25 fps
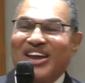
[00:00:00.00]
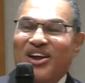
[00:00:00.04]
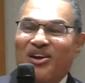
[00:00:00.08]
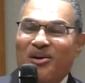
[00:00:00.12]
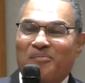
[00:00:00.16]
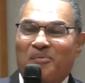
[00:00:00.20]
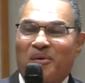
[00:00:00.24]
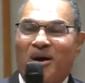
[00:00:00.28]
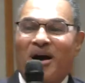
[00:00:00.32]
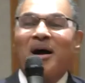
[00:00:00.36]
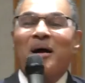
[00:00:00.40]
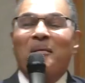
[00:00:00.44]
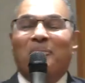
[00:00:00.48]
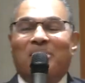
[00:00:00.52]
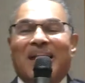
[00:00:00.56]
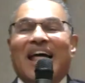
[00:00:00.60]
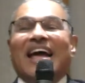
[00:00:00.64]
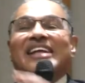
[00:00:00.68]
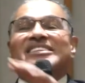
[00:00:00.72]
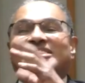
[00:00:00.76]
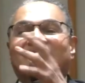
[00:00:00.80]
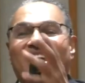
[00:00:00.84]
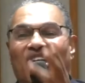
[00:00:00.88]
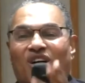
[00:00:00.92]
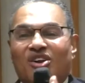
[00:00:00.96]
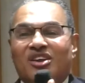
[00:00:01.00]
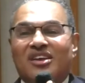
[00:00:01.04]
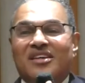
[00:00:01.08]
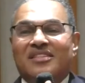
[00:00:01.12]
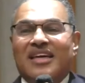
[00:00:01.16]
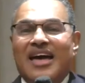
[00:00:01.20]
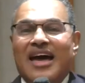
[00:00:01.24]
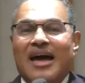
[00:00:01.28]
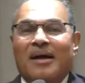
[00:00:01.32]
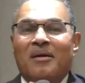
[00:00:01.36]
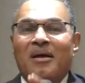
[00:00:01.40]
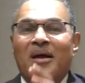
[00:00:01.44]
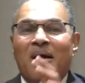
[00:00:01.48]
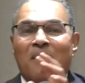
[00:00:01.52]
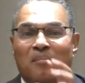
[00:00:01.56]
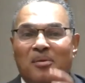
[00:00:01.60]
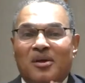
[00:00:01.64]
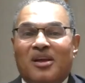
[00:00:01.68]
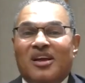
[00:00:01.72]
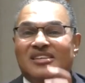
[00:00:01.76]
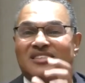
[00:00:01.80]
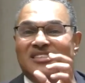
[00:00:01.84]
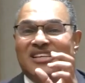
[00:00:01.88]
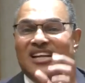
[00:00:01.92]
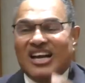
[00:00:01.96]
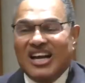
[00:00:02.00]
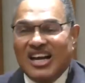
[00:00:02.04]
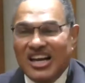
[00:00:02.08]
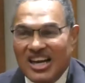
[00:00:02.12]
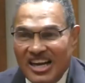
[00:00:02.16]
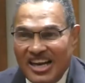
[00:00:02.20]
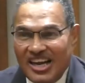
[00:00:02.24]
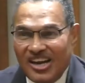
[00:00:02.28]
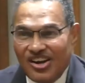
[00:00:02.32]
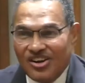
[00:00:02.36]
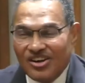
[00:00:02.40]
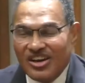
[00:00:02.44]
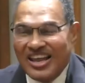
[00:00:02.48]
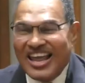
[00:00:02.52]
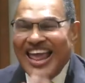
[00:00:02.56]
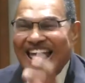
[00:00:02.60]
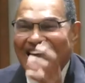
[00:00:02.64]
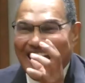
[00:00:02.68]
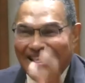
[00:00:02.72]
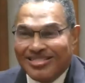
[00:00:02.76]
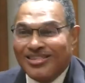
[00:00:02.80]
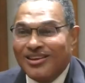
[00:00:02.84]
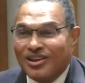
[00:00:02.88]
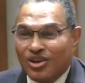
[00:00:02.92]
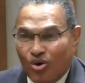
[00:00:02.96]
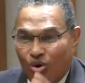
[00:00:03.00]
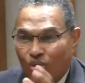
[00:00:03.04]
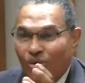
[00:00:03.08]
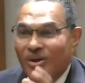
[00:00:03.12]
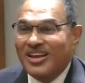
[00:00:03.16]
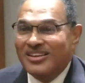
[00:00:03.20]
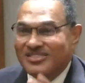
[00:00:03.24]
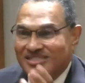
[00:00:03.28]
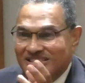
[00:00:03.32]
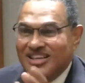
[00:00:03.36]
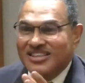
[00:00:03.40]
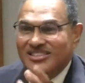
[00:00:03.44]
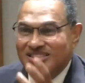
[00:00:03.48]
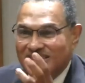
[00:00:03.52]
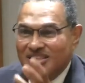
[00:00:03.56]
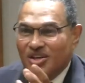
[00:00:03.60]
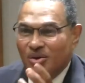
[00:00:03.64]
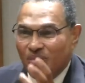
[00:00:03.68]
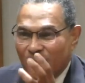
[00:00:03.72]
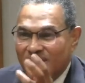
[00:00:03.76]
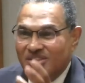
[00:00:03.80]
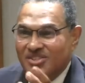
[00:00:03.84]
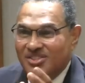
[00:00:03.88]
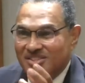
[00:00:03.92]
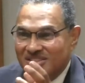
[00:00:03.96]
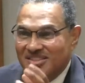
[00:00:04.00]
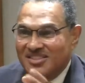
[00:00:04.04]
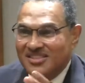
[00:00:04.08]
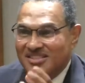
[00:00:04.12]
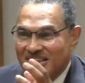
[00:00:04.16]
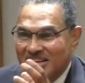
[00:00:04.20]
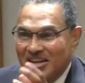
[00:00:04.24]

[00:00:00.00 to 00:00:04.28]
part. But I tell you that because clearly ethical considerations